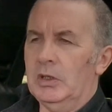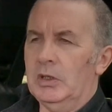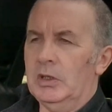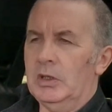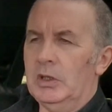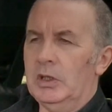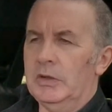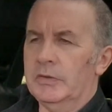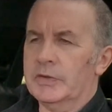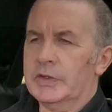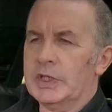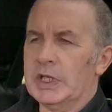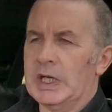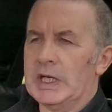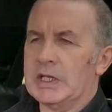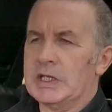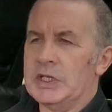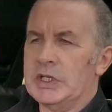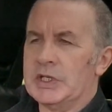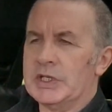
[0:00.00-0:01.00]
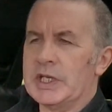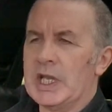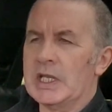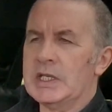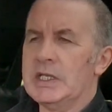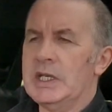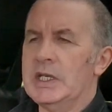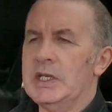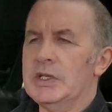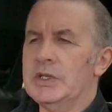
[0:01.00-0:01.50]
you've selected
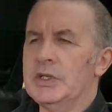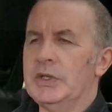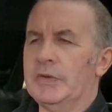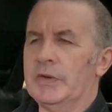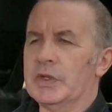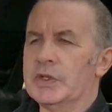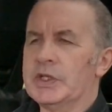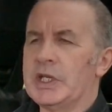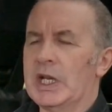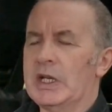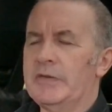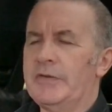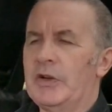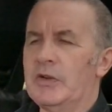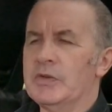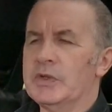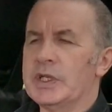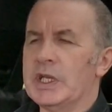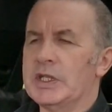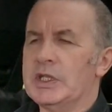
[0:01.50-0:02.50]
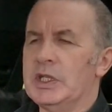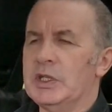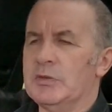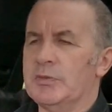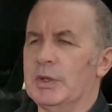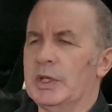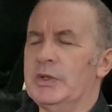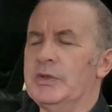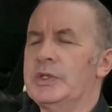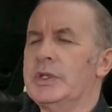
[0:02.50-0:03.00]
settings, you've got telephone settings,
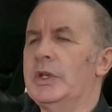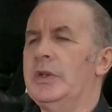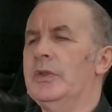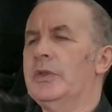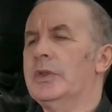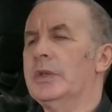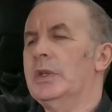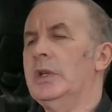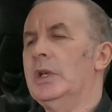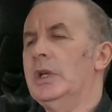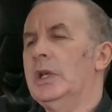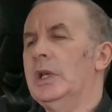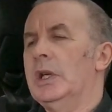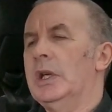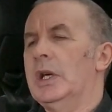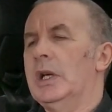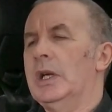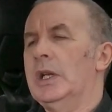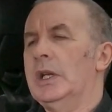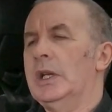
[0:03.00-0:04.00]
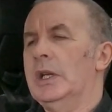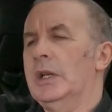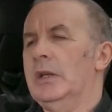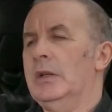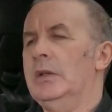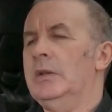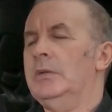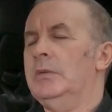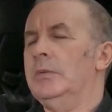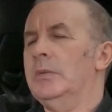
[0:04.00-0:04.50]
Bluetooth and
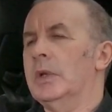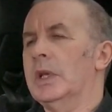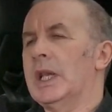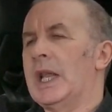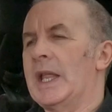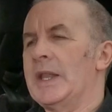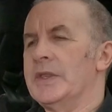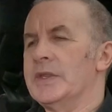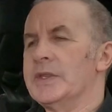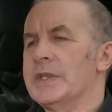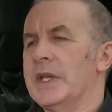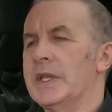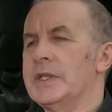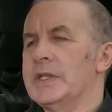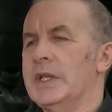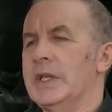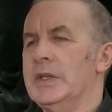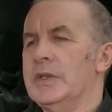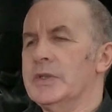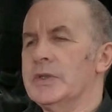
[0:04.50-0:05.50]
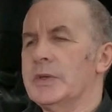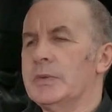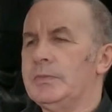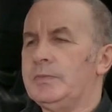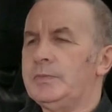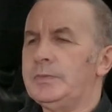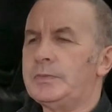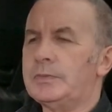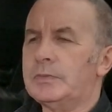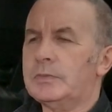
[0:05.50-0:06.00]
LAN settings.
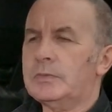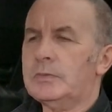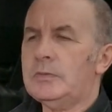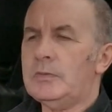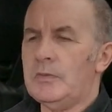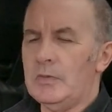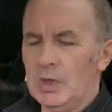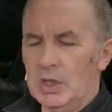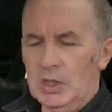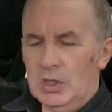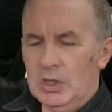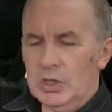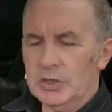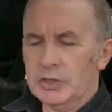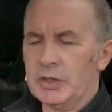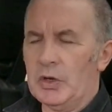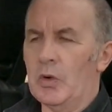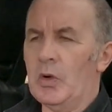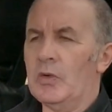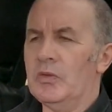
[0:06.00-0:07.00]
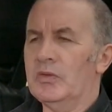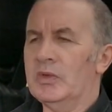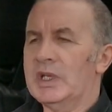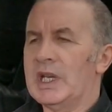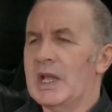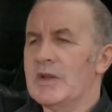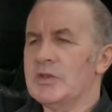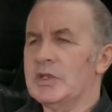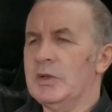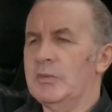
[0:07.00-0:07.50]
So
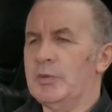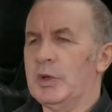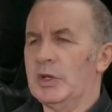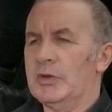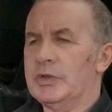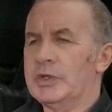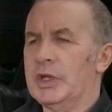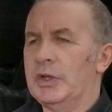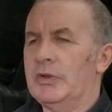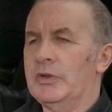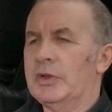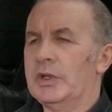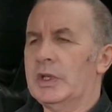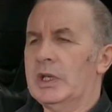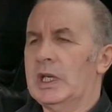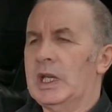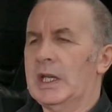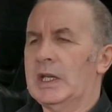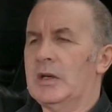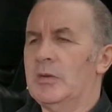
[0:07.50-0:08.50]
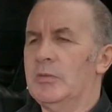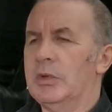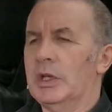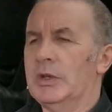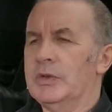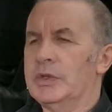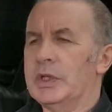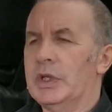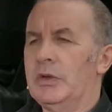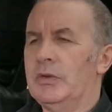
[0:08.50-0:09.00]
down to Bluetooth, click on
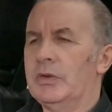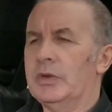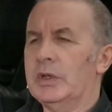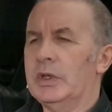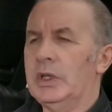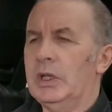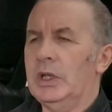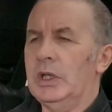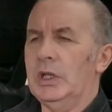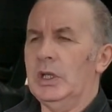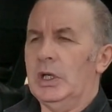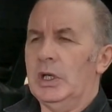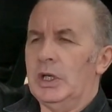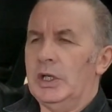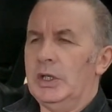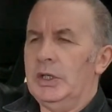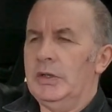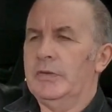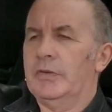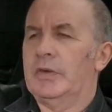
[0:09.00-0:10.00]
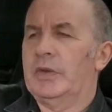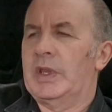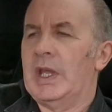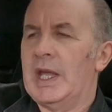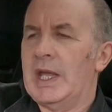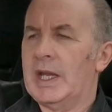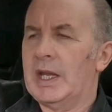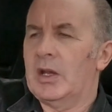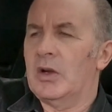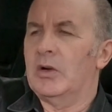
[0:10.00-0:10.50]
Bluetooth, and you've
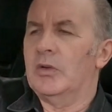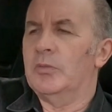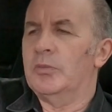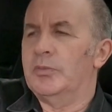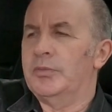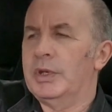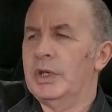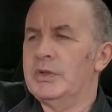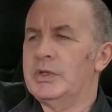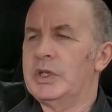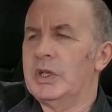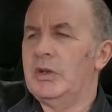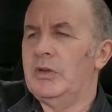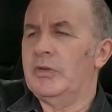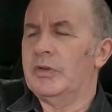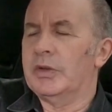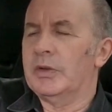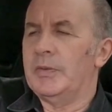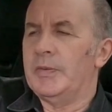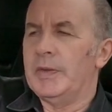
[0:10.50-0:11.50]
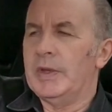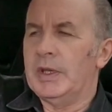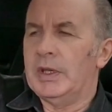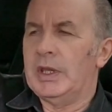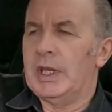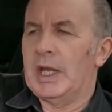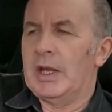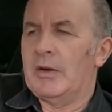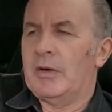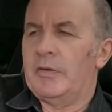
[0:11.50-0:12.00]
there got Bluetooth.
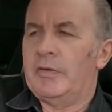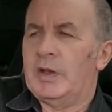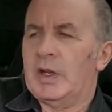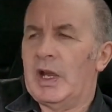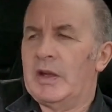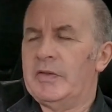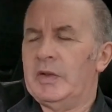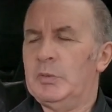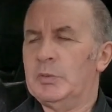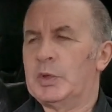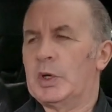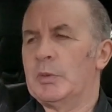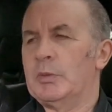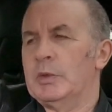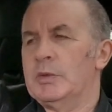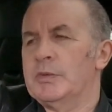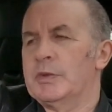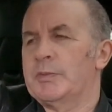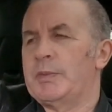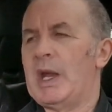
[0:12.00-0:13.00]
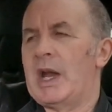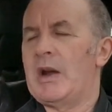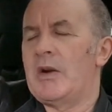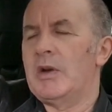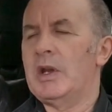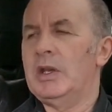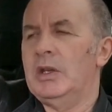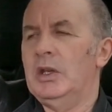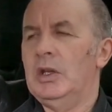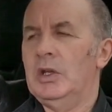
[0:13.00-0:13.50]
Now if you're having problems
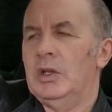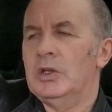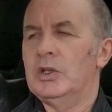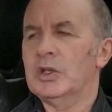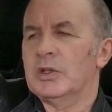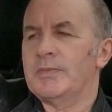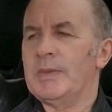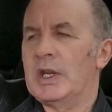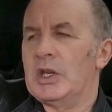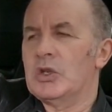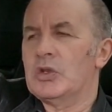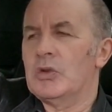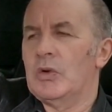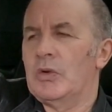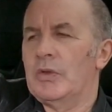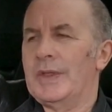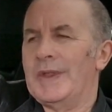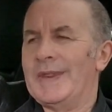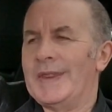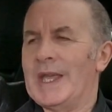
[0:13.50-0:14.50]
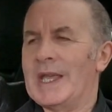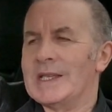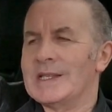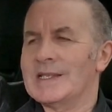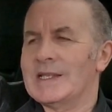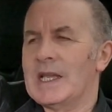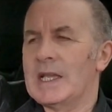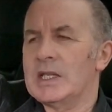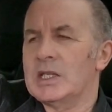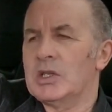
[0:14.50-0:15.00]
pairing, just make sure that that's
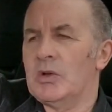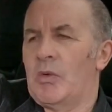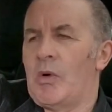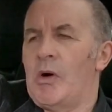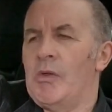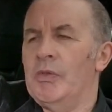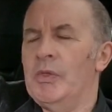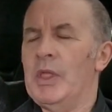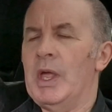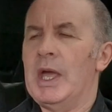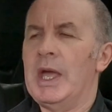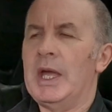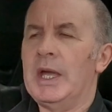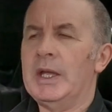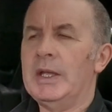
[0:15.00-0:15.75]
set to on there,